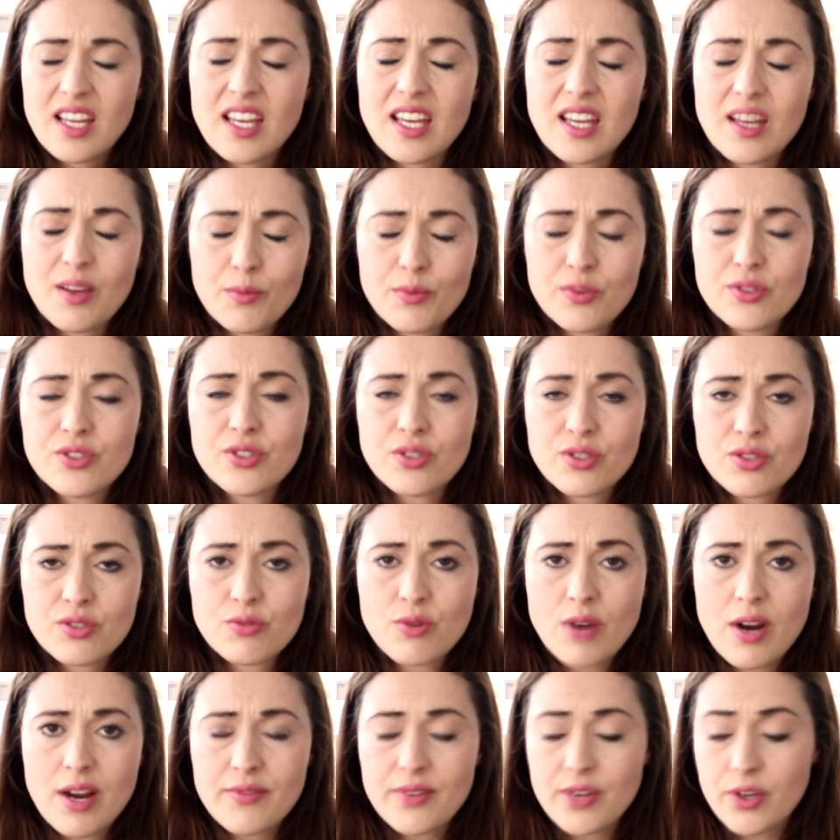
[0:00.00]
It would just
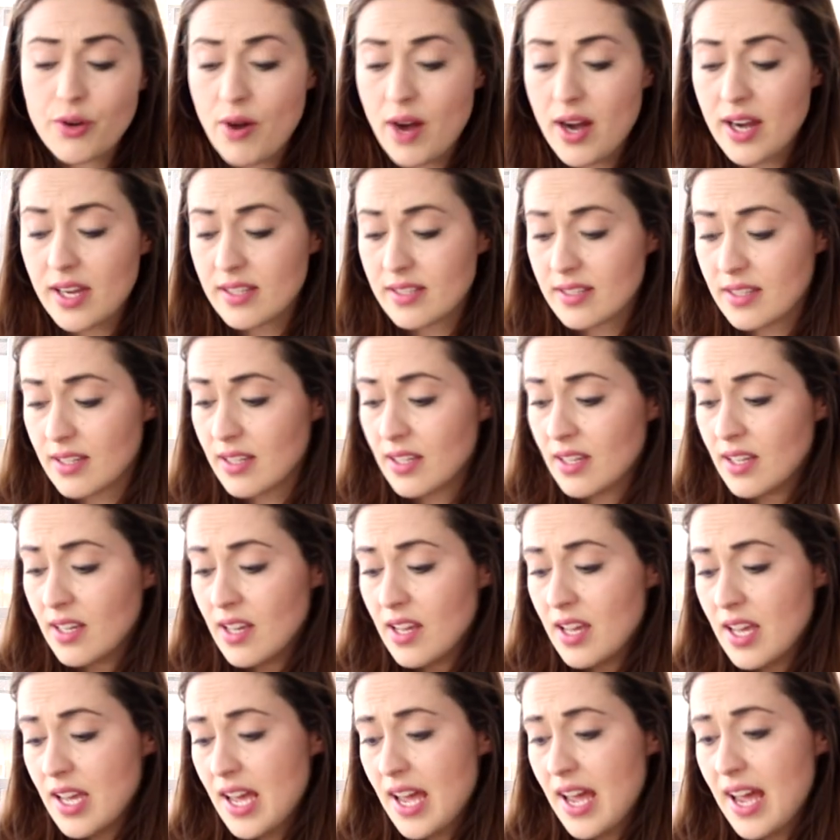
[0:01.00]
drive you crazy,
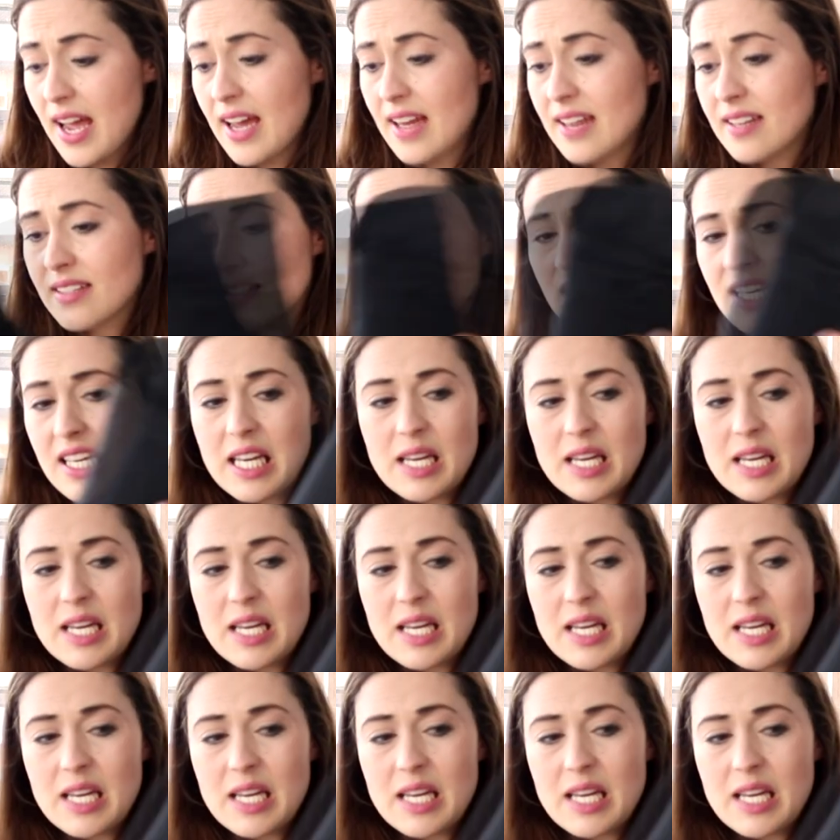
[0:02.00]
and